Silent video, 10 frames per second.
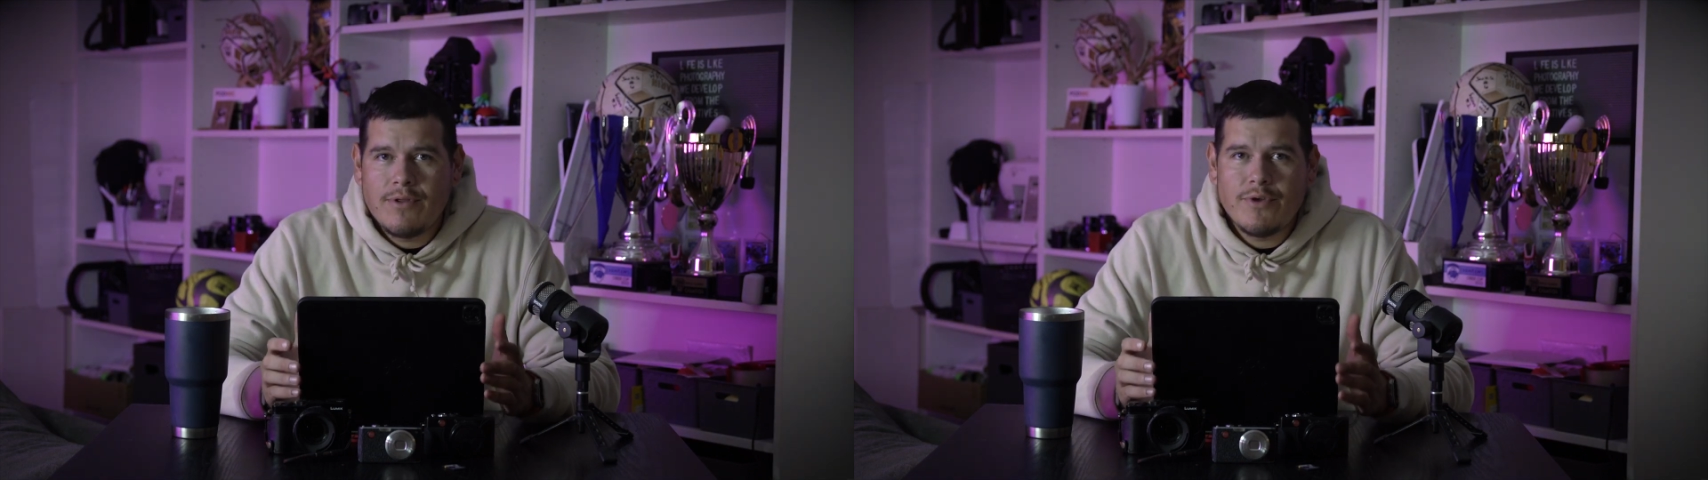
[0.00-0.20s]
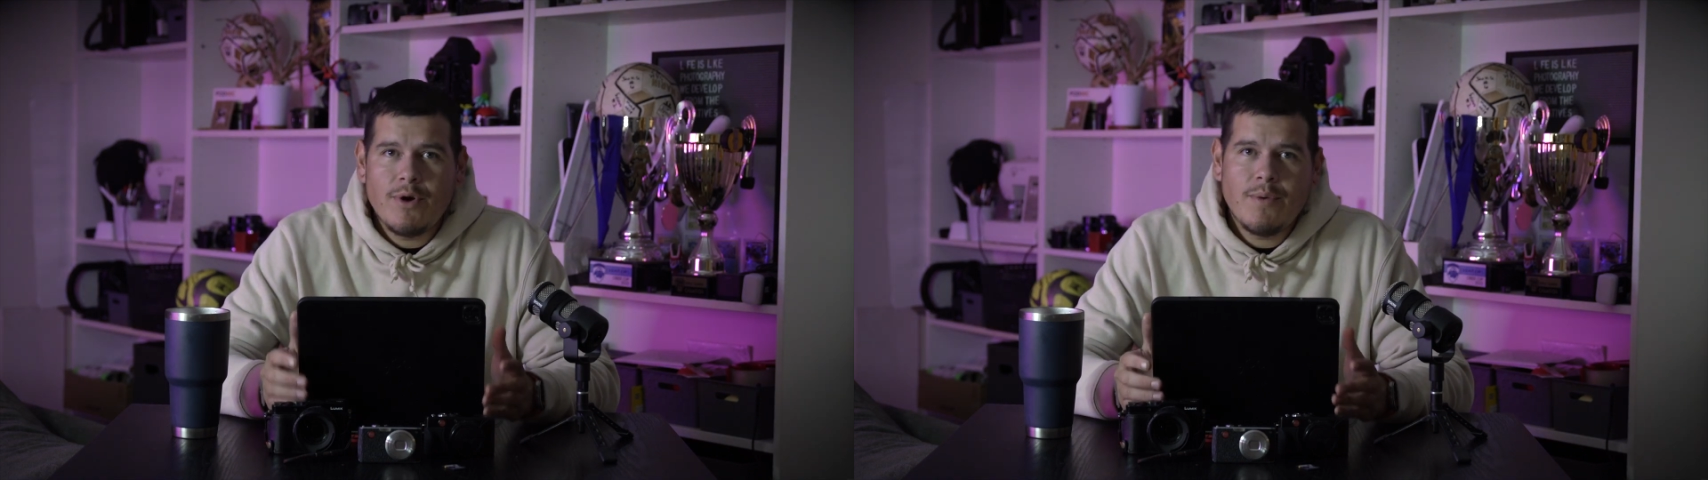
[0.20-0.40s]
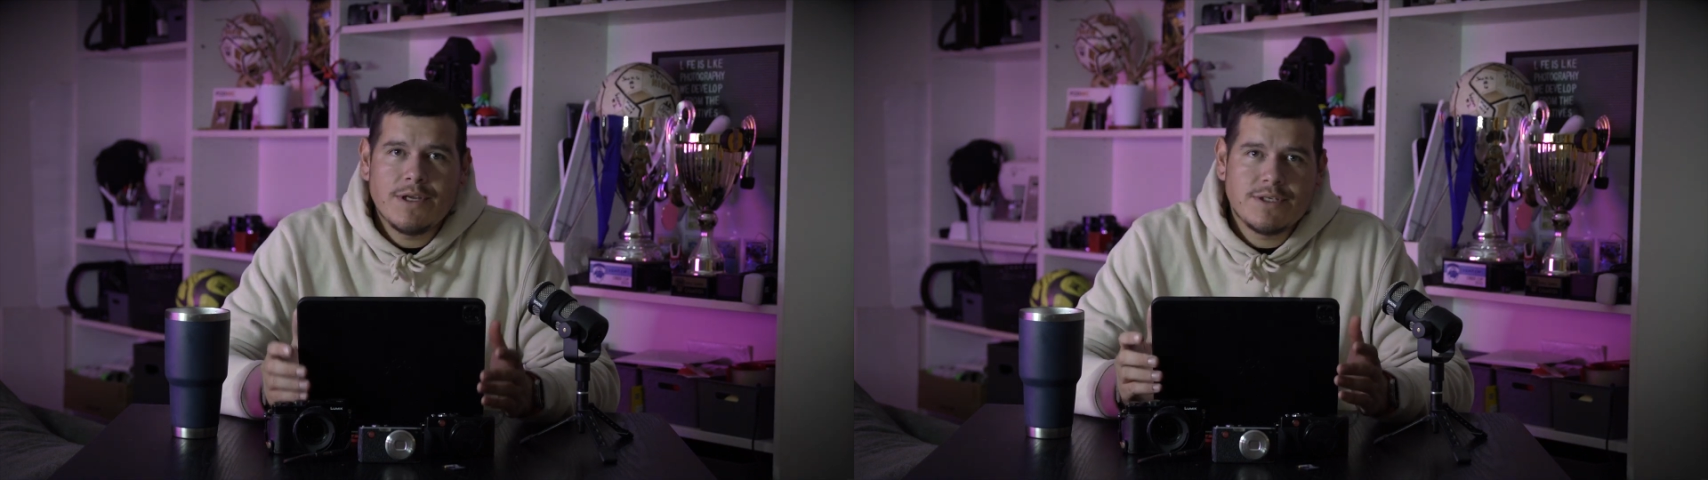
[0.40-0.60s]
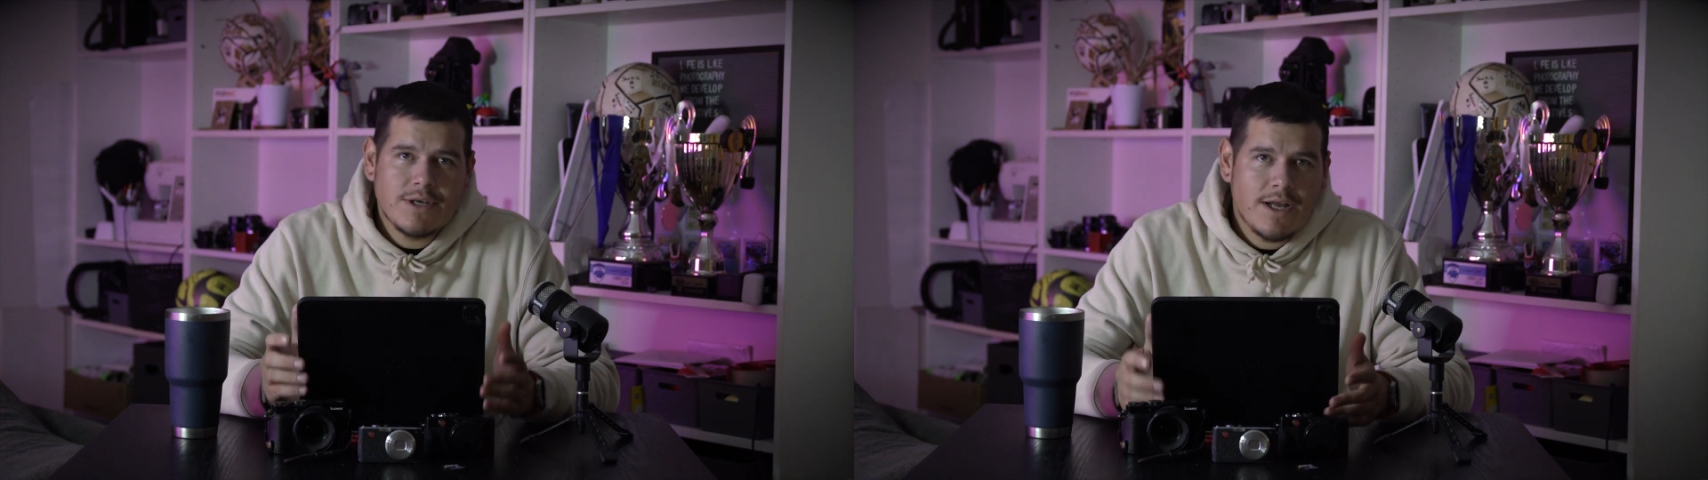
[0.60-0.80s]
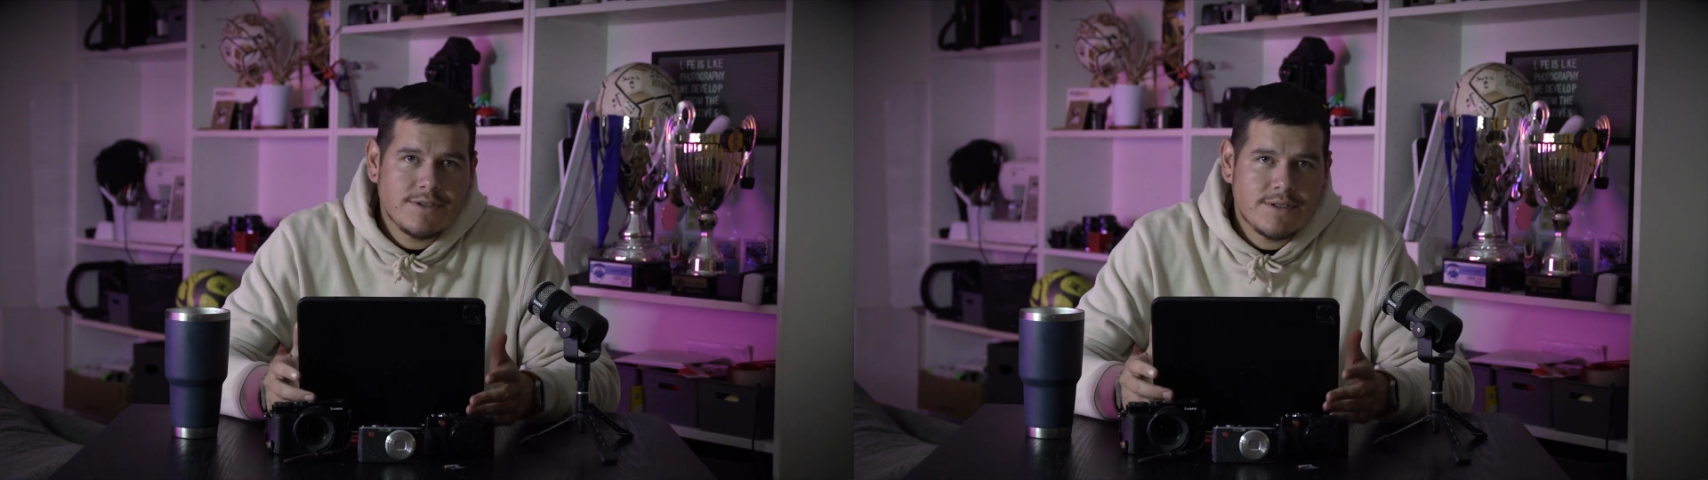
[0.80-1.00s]
throwaway
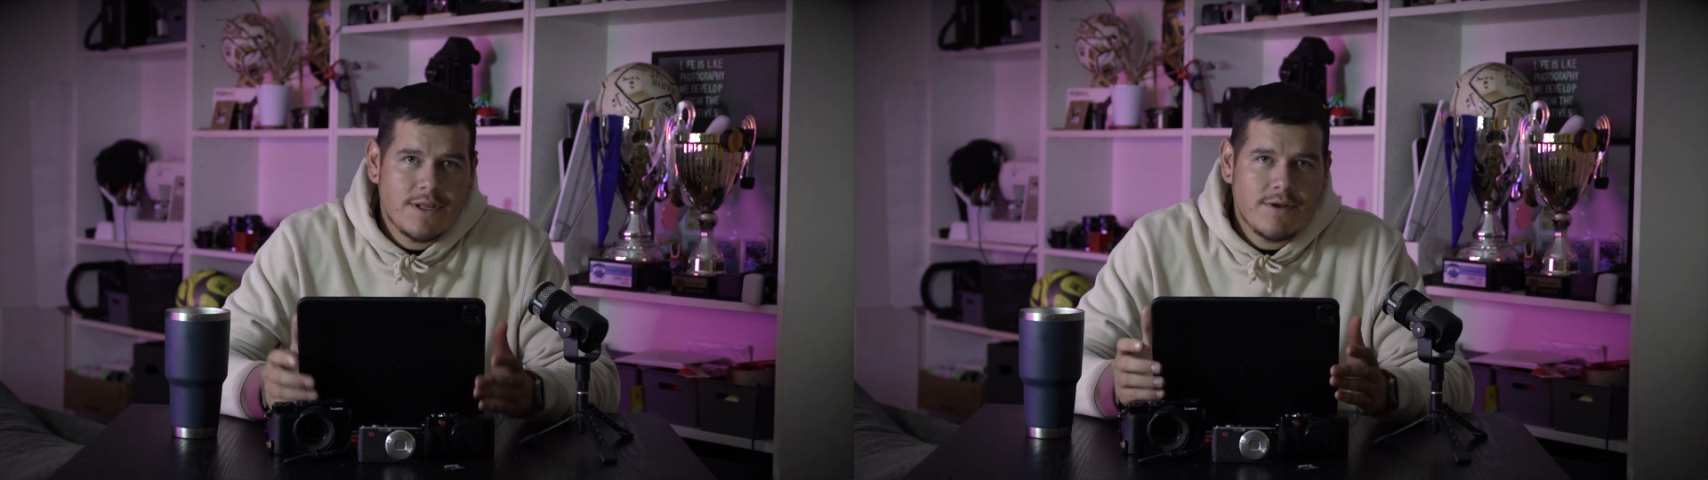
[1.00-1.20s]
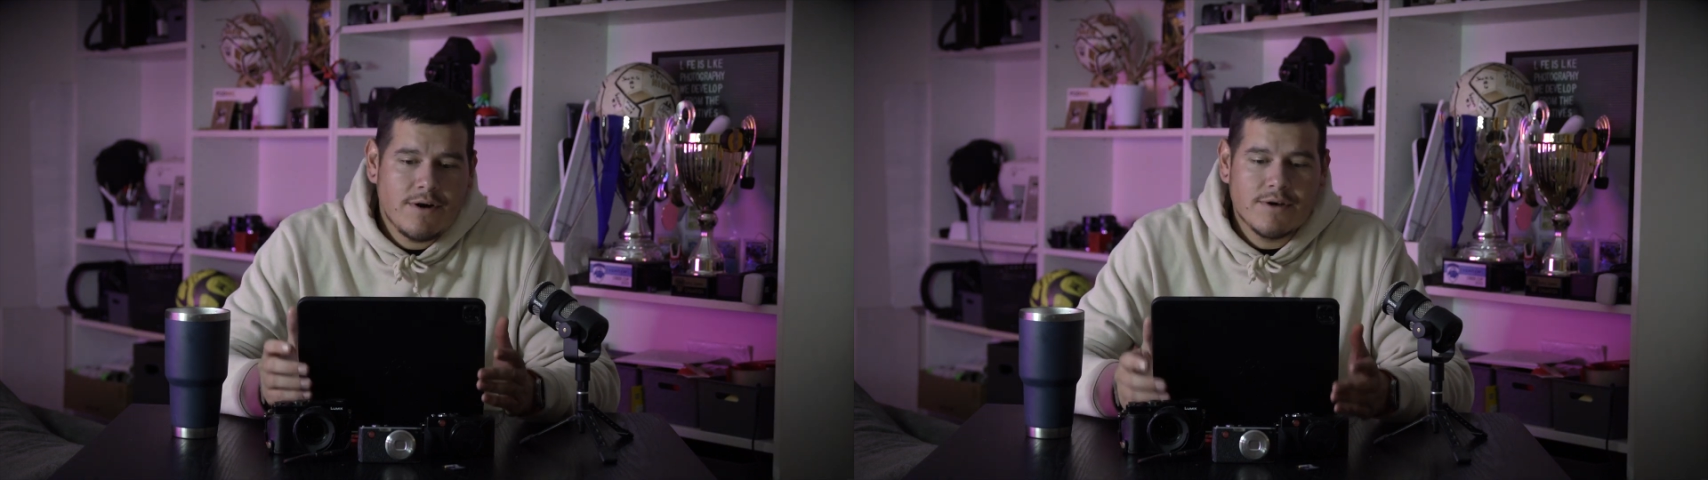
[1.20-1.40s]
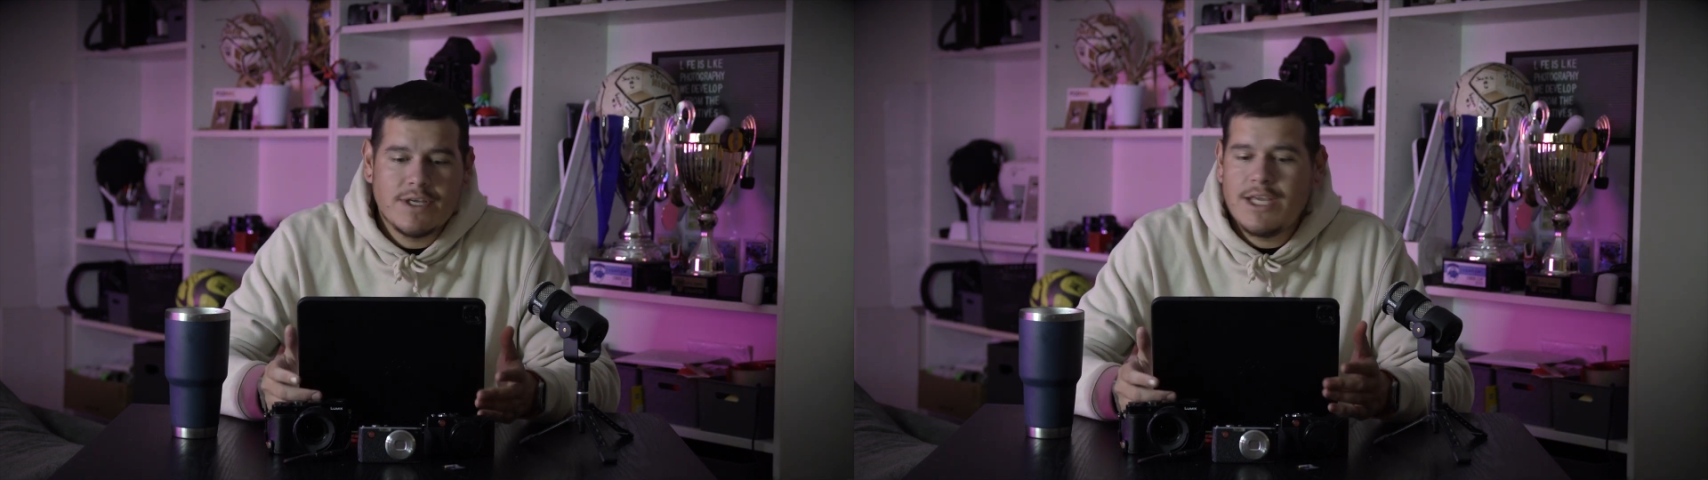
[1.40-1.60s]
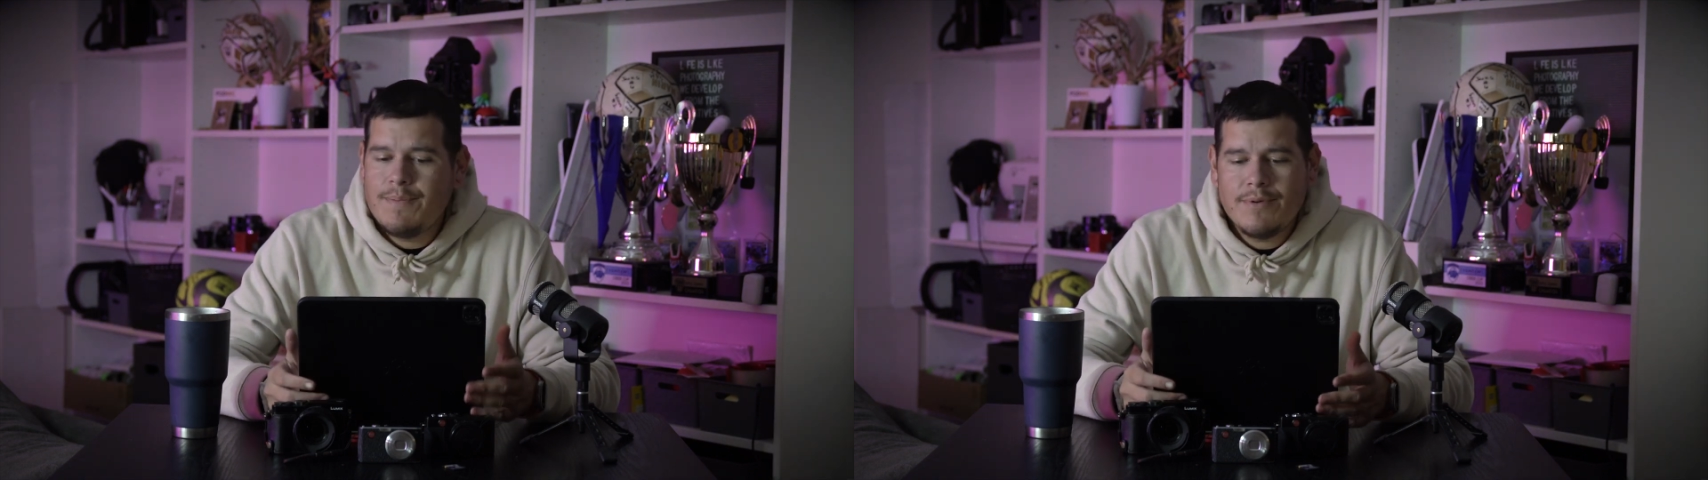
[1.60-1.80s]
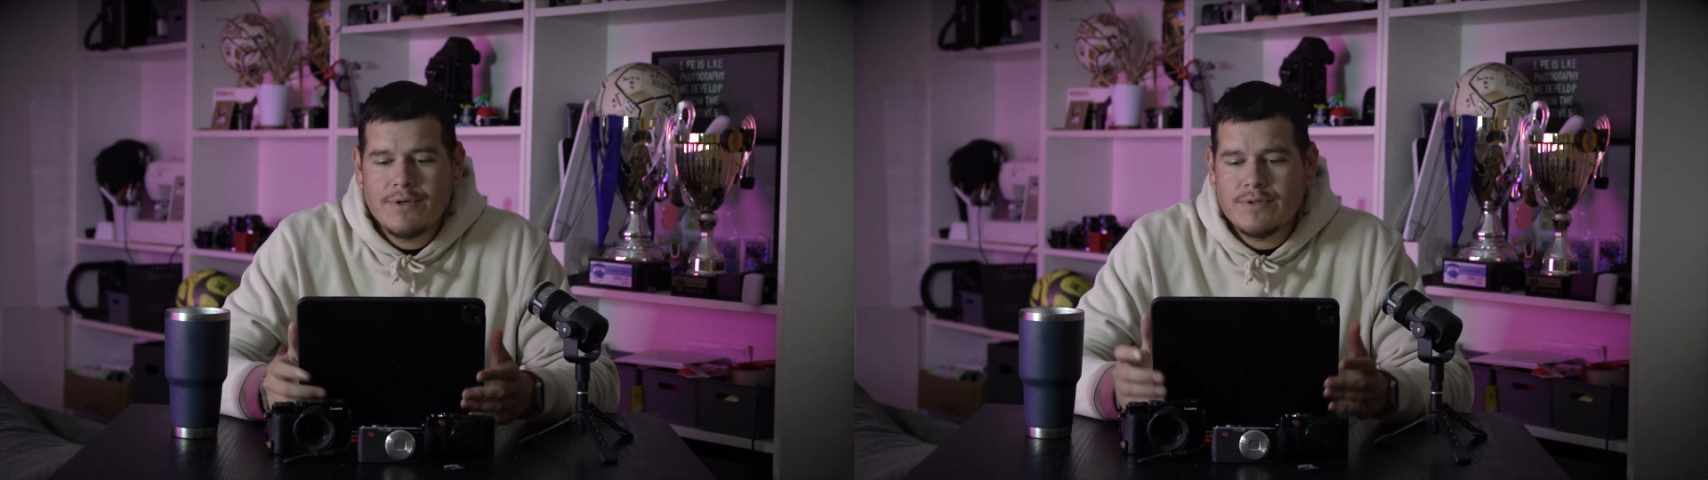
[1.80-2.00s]
shots than there are
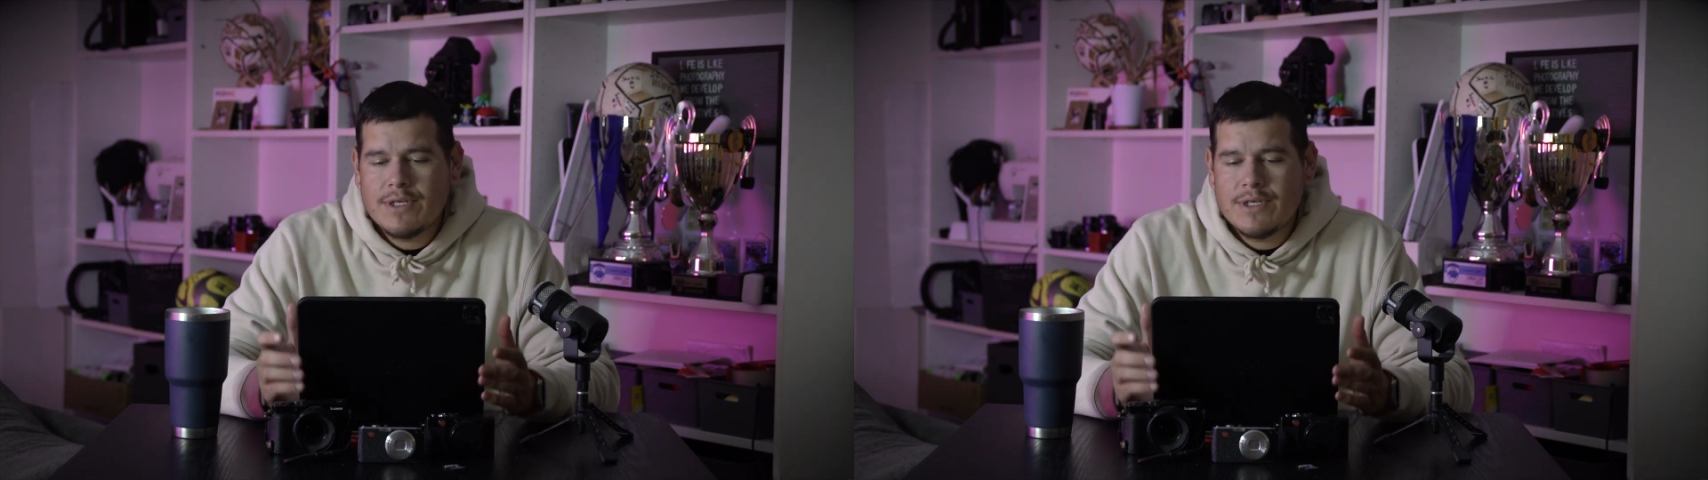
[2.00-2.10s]
keepers,